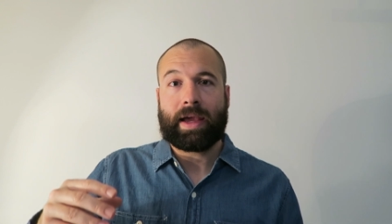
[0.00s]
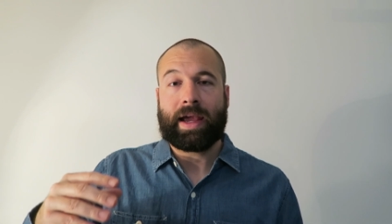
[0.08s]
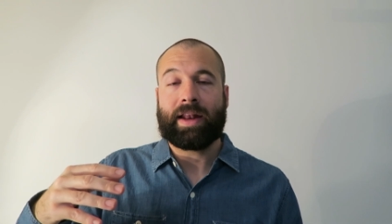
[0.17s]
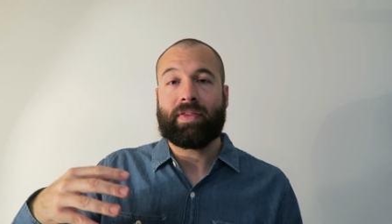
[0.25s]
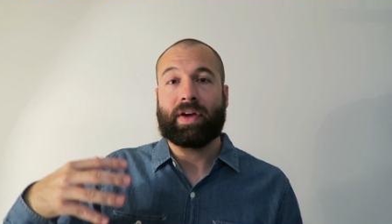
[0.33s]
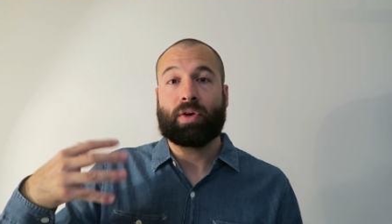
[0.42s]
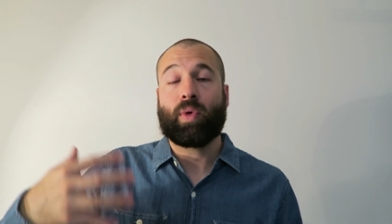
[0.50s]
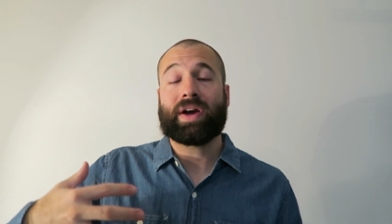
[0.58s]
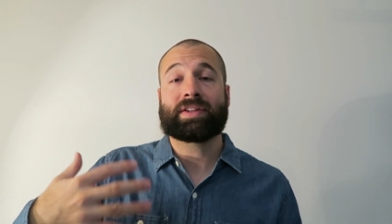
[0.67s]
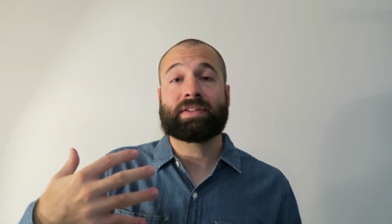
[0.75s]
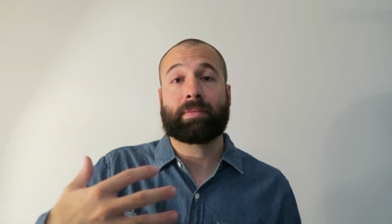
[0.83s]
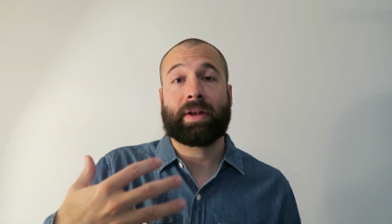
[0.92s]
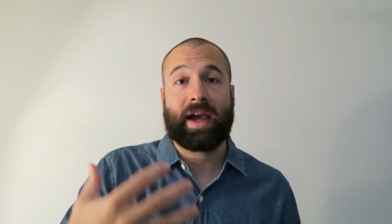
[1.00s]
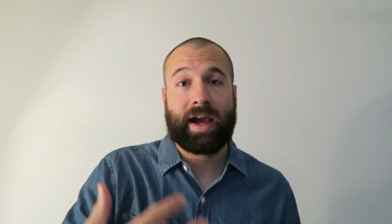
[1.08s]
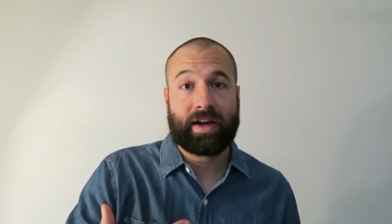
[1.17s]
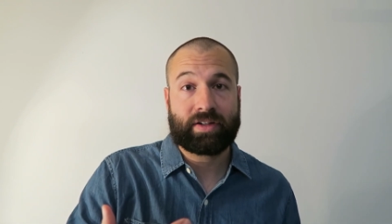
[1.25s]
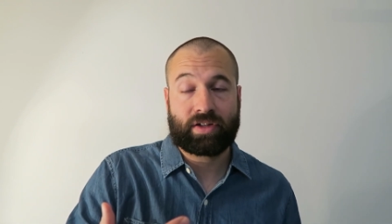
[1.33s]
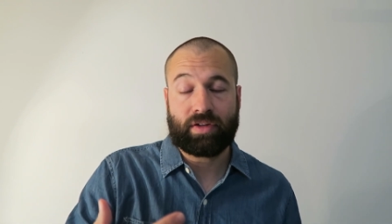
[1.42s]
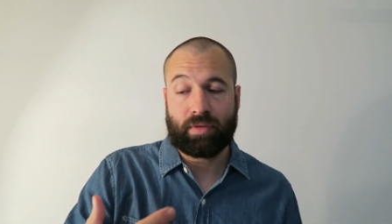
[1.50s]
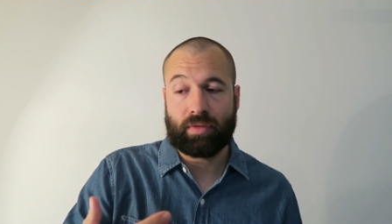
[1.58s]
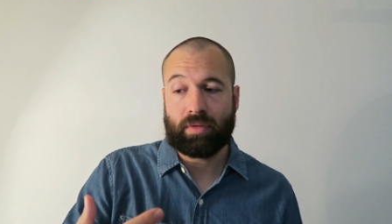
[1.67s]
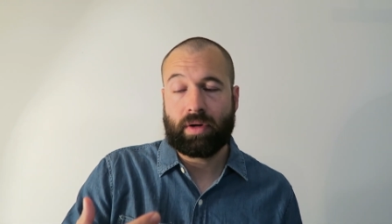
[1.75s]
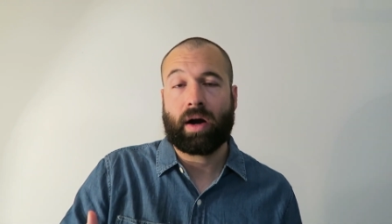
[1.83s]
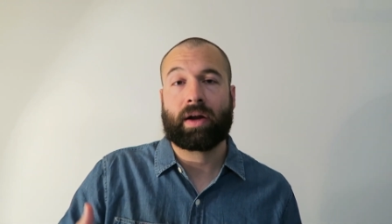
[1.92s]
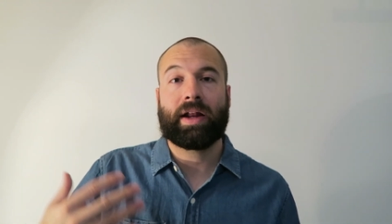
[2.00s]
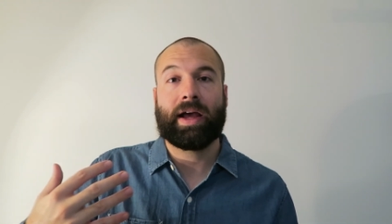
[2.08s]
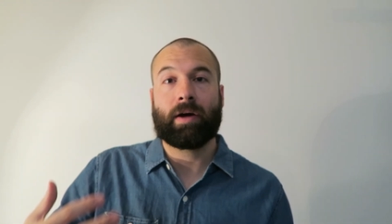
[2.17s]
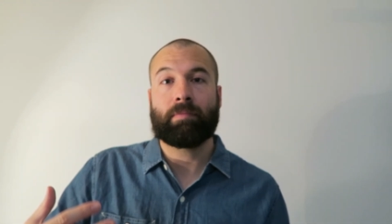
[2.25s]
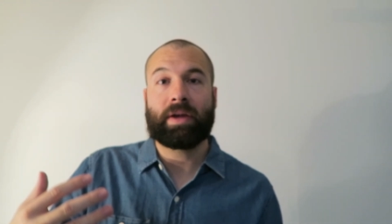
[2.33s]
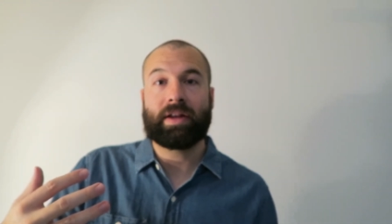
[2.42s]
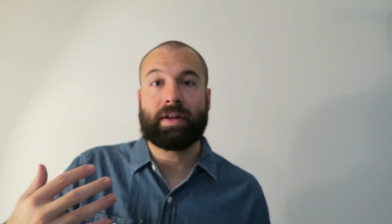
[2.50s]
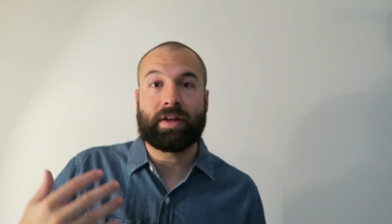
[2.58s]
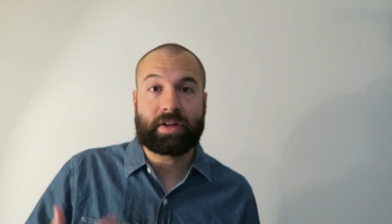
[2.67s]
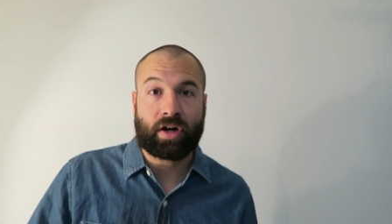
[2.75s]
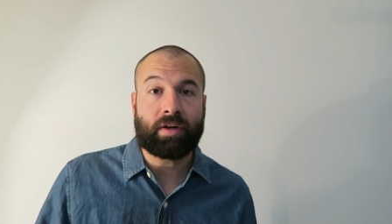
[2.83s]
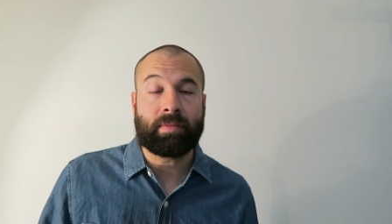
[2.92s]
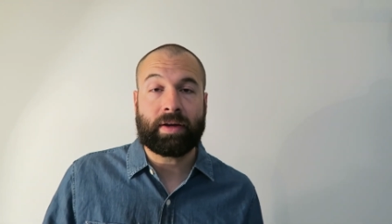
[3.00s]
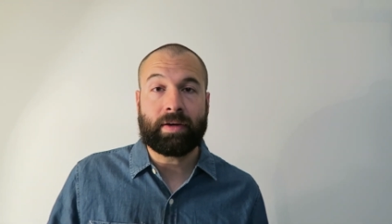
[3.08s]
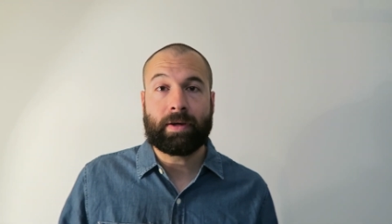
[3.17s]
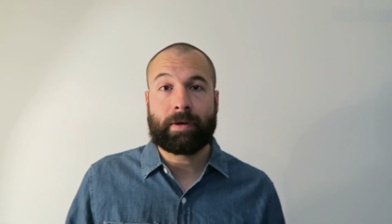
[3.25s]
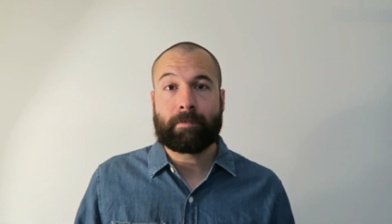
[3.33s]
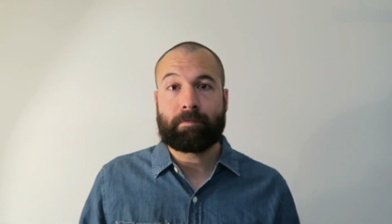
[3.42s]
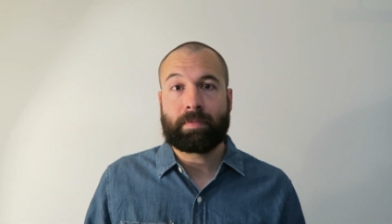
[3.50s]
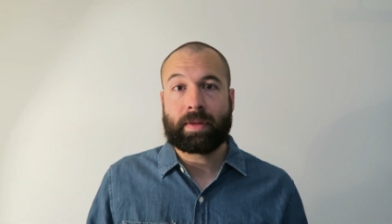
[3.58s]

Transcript: and the questions I'm going to ask you are going to help me to determine,